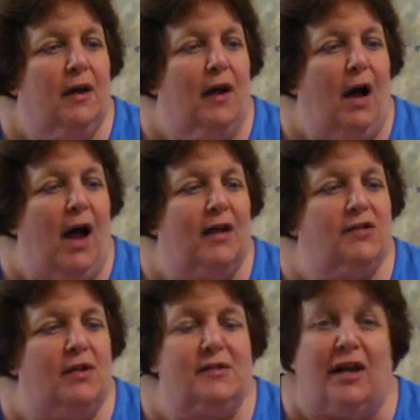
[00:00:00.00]
hot
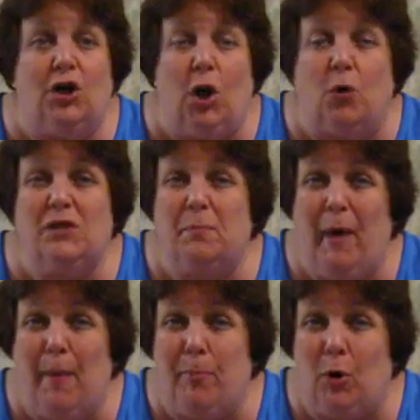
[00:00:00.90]
sauce like ghost
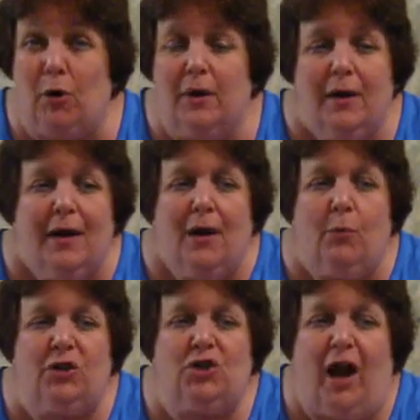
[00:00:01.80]
pepper,
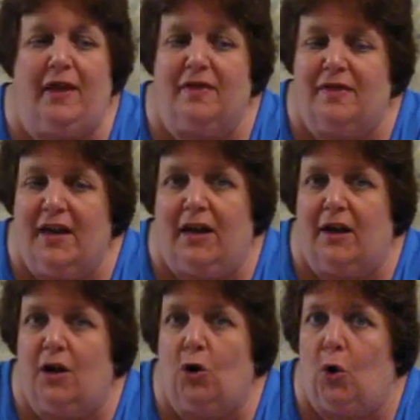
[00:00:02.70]
which I
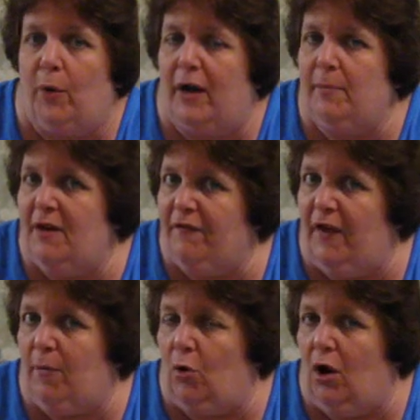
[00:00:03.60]
think, correct me if
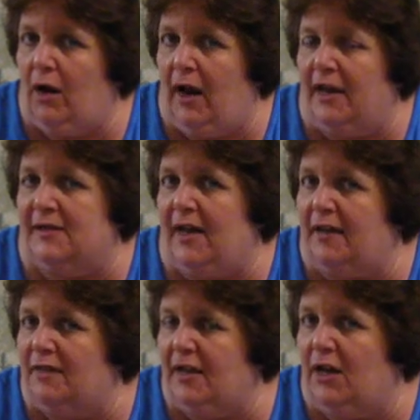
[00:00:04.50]
I'm wrong, guys, I
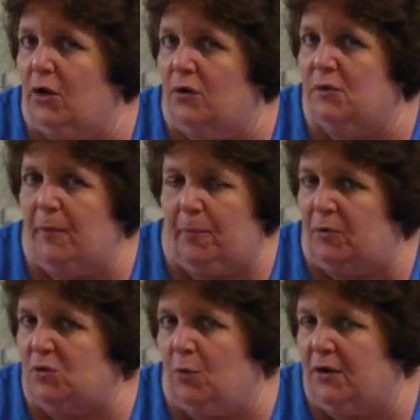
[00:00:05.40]
think ghost pepper
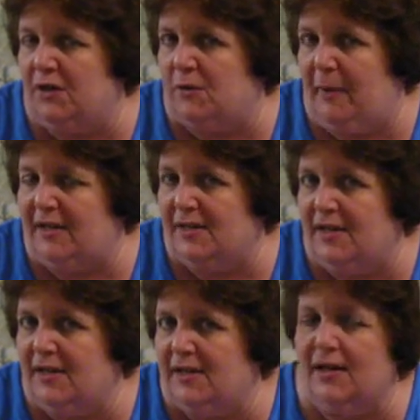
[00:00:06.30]
is one of the
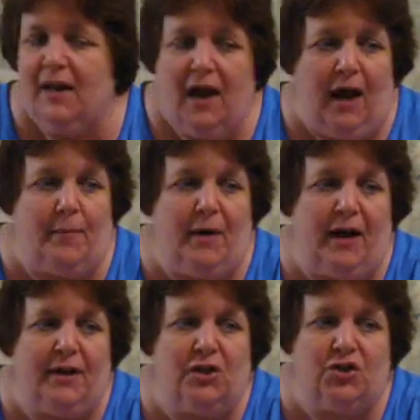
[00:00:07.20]
spiciest. I'm
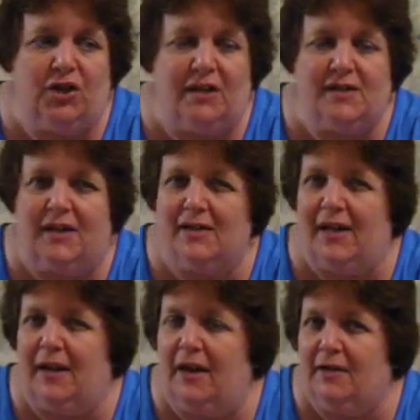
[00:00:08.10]
not going to chance it because
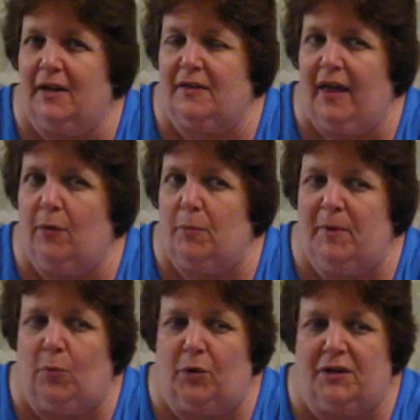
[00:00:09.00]
I, I, think that would
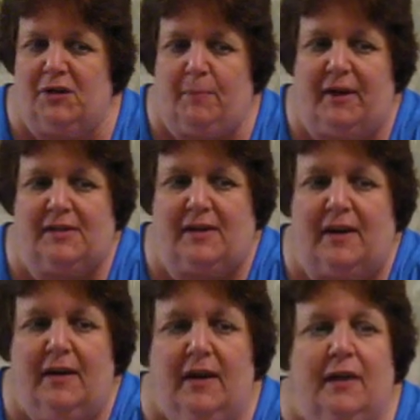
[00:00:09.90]
be really spicy.
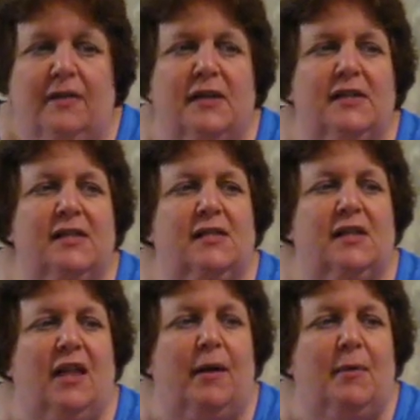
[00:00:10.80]
This is
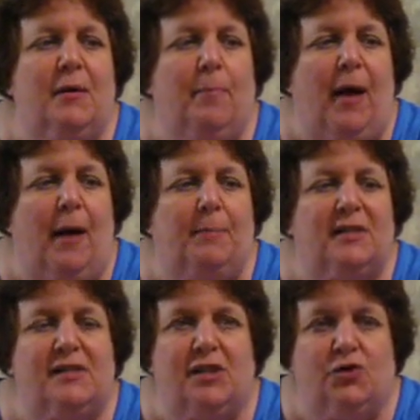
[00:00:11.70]
lemon poppy
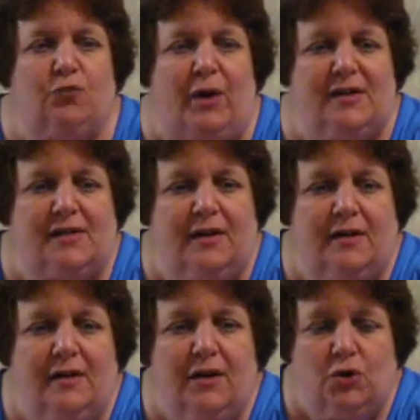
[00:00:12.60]
seed
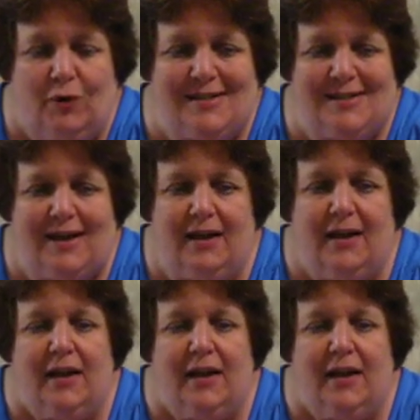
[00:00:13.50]
dressing, dressing,